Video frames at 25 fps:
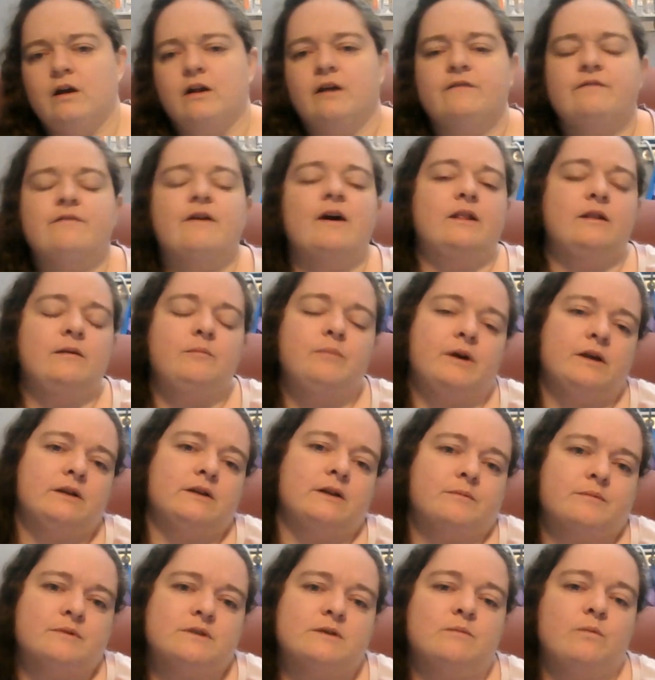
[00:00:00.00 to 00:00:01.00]
I finally picked
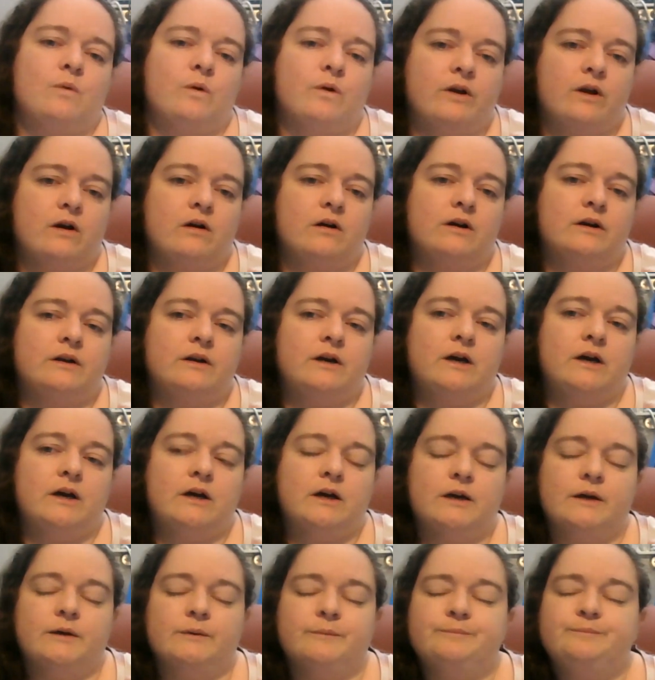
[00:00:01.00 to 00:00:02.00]
up some more yarn
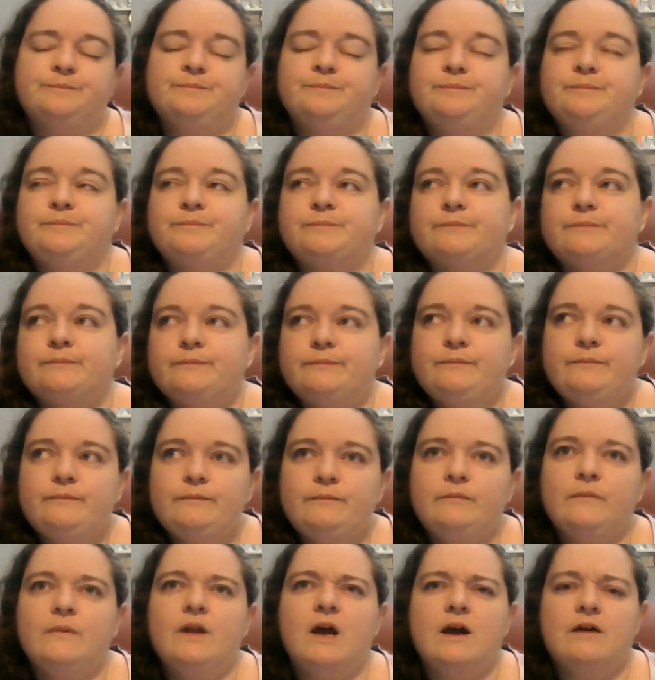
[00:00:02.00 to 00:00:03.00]

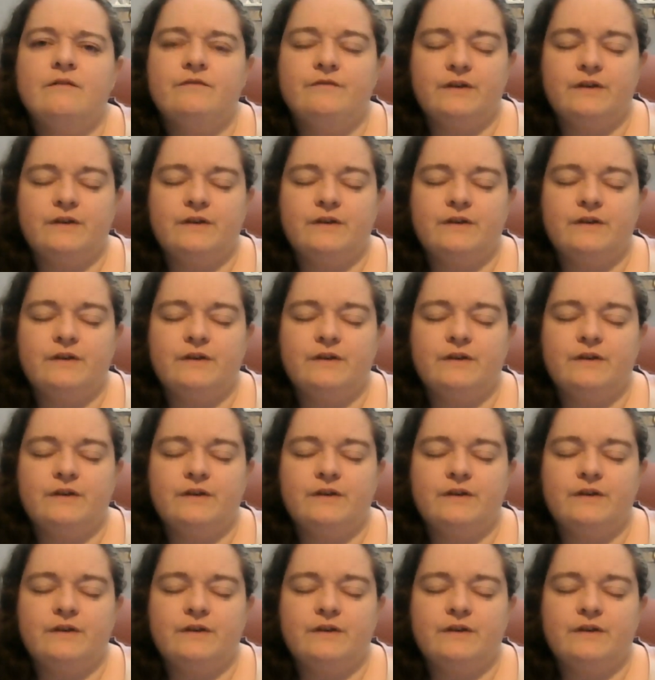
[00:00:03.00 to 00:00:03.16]
and